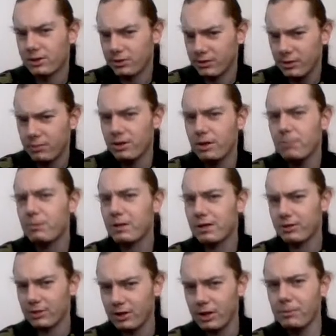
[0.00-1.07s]
there's something, but
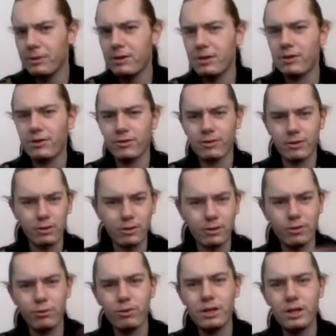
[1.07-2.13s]
there's a company that does a lot of
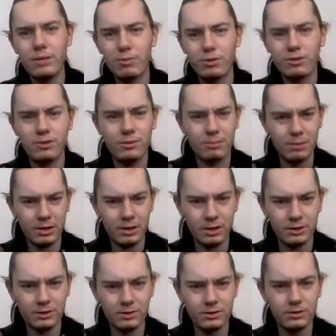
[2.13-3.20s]
3D printed
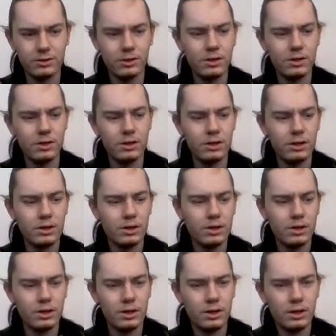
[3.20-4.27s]
parts.
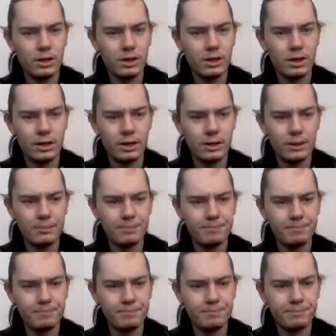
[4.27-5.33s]

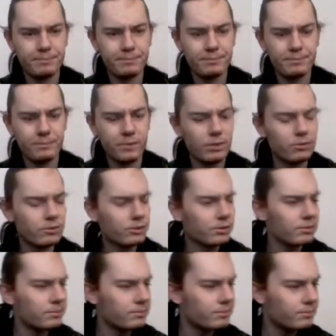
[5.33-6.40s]
It's
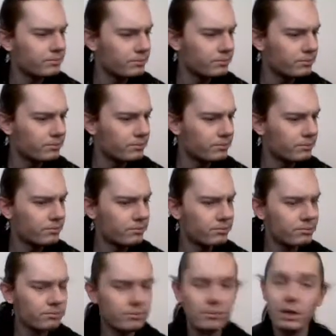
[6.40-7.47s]
on.
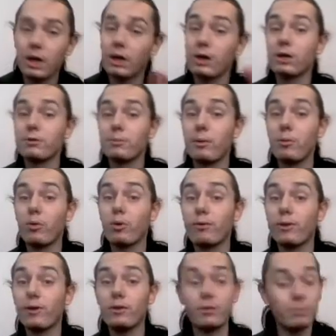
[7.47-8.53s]
I can't remember where I
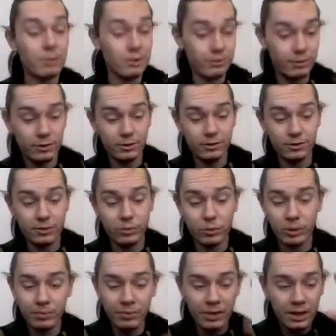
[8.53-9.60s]
found it, but I found it
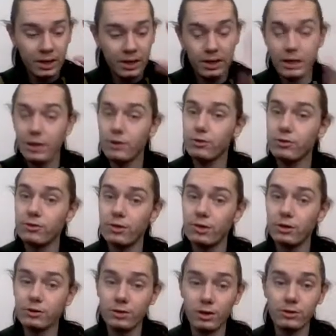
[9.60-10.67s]
somewhere, and they do
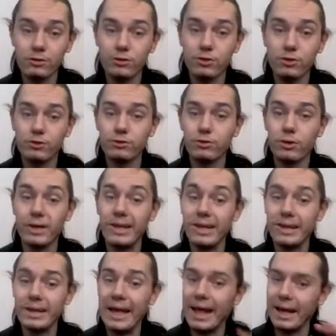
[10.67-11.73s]
dart storage for
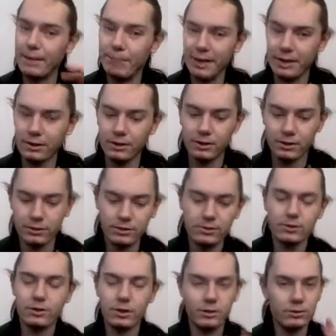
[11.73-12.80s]
Elite and Mega
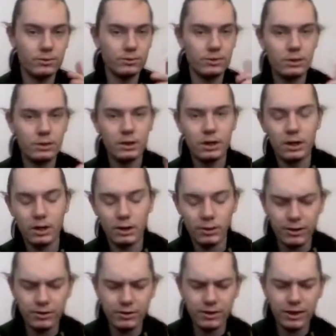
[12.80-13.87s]
Darts. So I'll
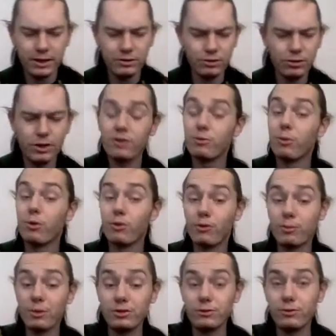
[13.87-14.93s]
look into that and try and get some more
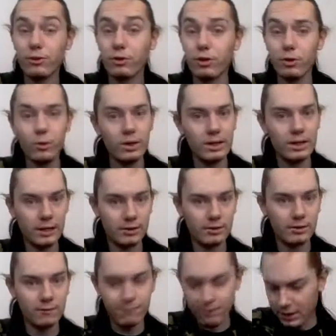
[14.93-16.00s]
information for you
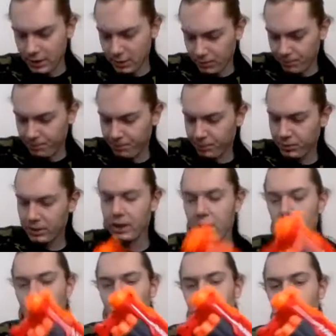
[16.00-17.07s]
next video.
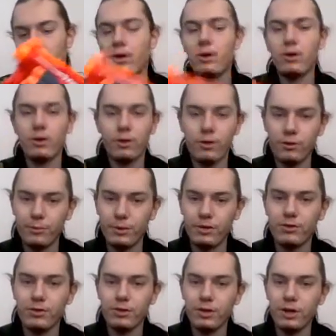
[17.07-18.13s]

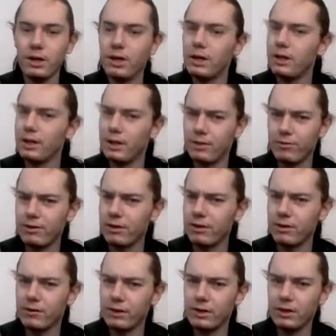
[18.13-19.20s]
Cosmetics on it, love the
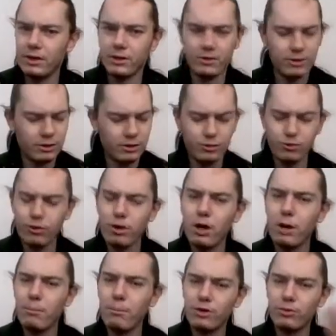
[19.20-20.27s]
look of it. It's like a strong
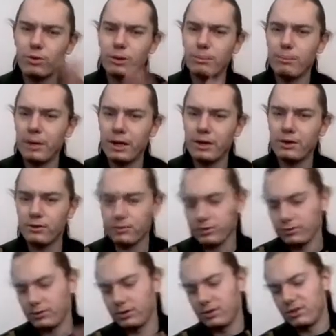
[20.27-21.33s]
arm mix with a Magnus,
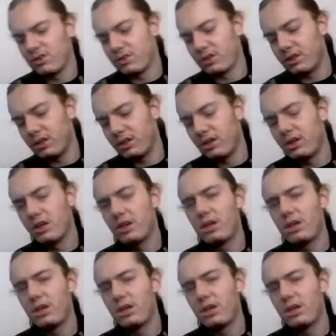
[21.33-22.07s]
obviously, because you've got the